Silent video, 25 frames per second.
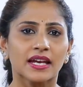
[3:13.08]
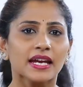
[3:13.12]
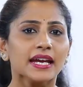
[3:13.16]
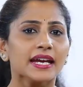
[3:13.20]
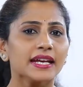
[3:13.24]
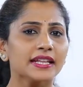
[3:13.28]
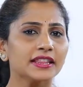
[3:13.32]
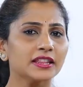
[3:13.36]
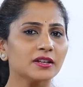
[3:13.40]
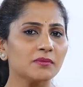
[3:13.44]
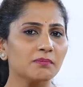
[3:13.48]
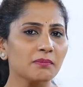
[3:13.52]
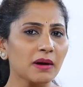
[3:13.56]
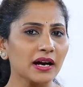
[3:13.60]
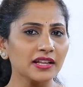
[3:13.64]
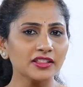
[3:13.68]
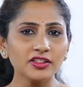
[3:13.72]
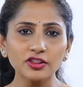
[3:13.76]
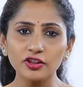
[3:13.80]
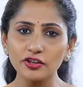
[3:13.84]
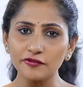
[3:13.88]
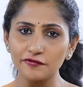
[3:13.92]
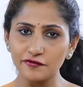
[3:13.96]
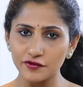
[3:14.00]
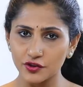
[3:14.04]
In the
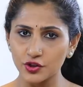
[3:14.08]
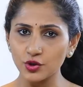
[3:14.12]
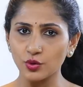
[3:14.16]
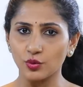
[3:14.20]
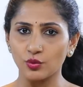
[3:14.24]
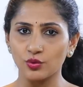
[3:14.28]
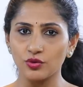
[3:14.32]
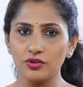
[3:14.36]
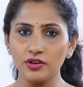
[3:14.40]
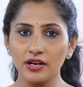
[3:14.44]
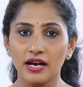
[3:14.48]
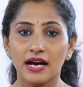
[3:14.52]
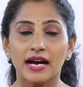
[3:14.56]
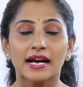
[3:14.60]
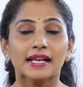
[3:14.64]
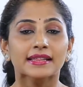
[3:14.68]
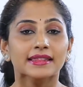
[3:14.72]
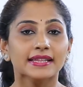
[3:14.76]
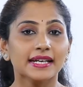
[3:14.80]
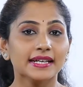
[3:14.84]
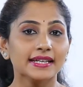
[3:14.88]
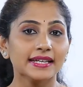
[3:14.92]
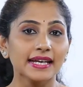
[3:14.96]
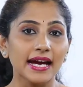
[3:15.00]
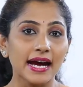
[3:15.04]
month of June,
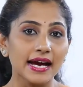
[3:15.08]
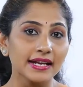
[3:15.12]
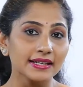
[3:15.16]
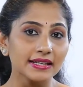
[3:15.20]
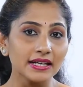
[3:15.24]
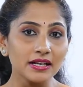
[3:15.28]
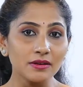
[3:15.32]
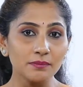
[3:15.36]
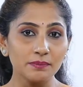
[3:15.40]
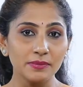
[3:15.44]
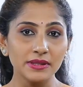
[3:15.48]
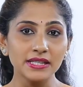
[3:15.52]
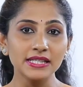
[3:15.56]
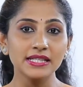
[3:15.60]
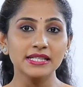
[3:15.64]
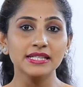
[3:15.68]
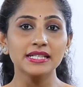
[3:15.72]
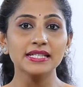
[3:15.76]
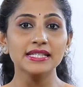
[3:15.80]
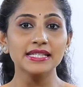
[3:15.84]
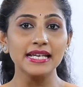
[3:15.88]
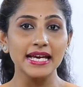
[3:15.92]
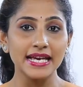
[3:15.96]
the candle business